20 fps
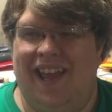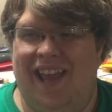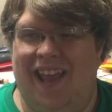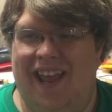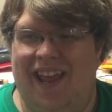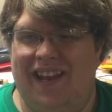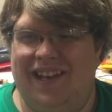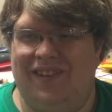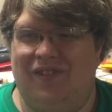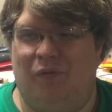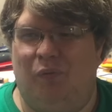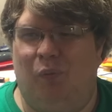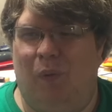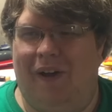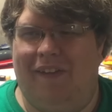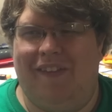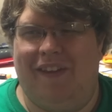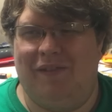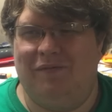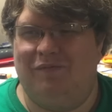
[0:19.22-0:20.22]
And
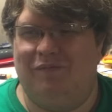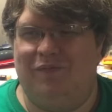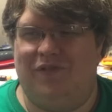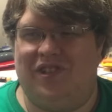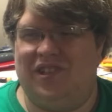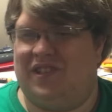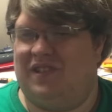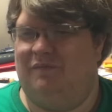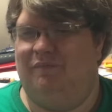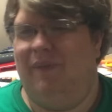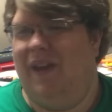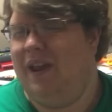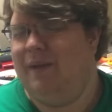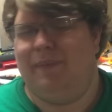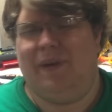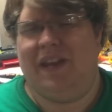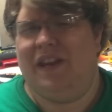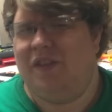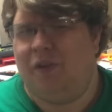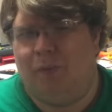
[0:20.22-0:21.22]
while it just may
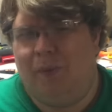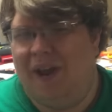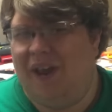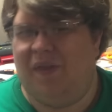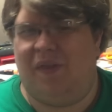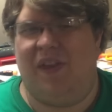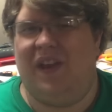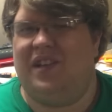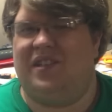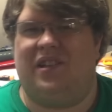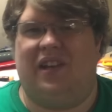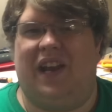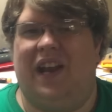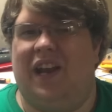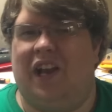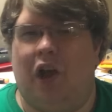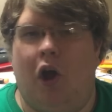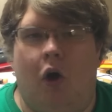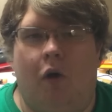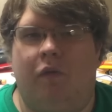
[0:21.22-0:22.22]
be the way things are going
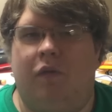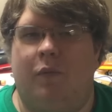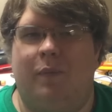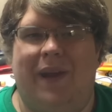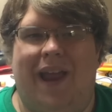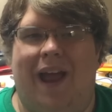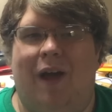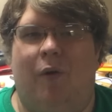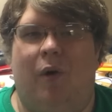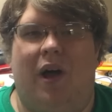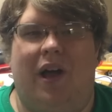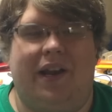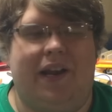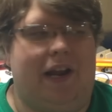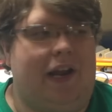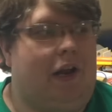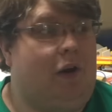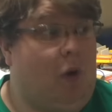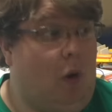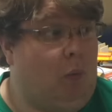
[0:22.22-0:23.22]
to go from now on, and
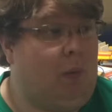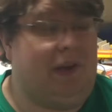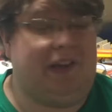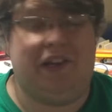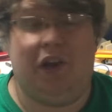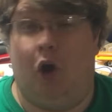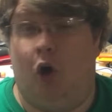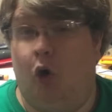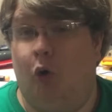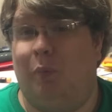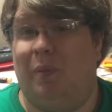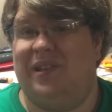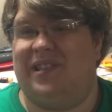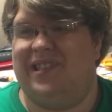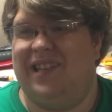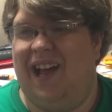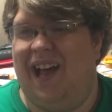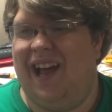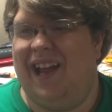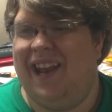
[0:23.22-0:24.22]
I really hope it's
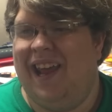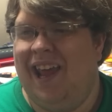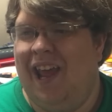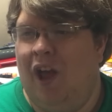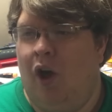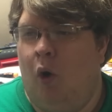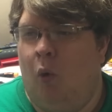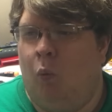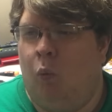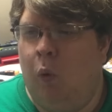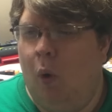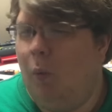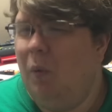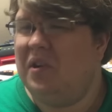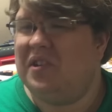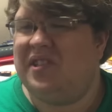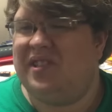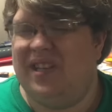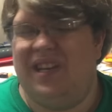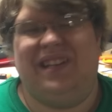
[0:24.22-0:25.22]
not, what
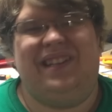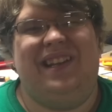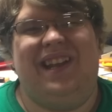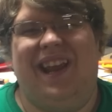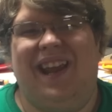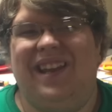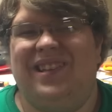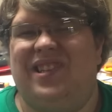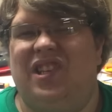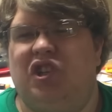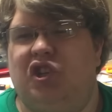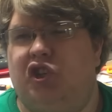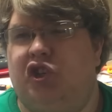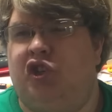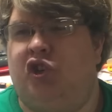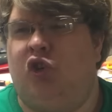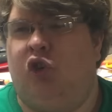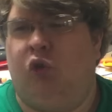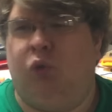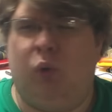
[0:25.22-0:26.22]
we're seeing today isn't
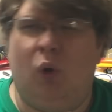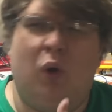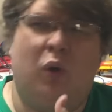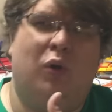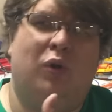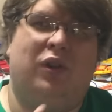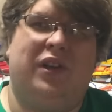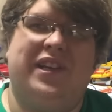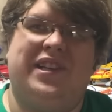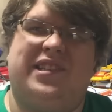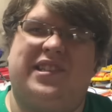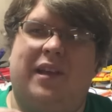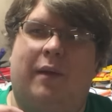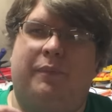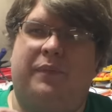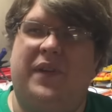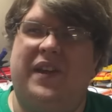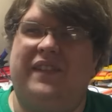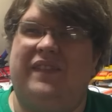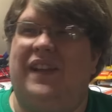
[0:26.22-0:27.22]
truly
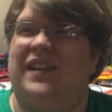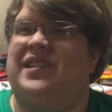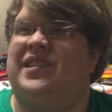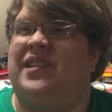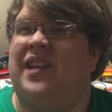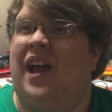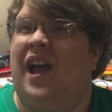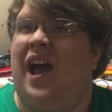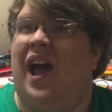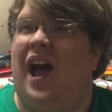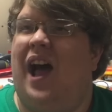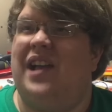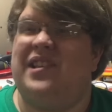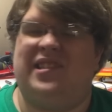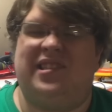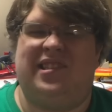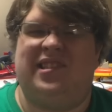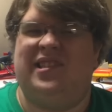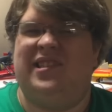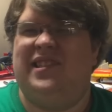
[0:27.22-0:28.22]
something that's a
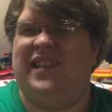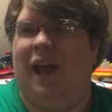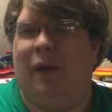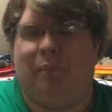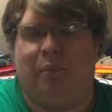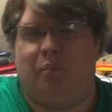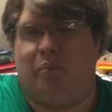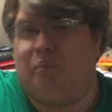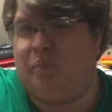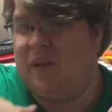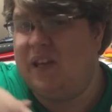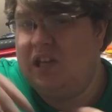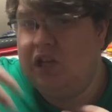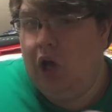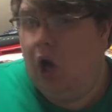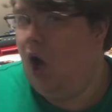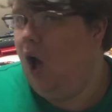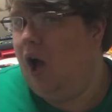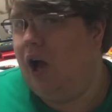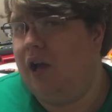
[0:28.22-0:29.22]
step
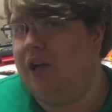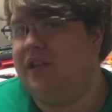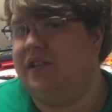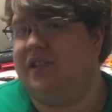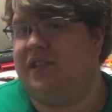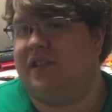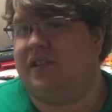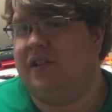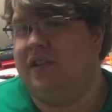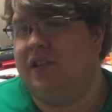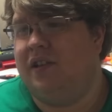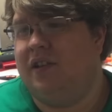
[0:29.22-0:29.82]
beyond,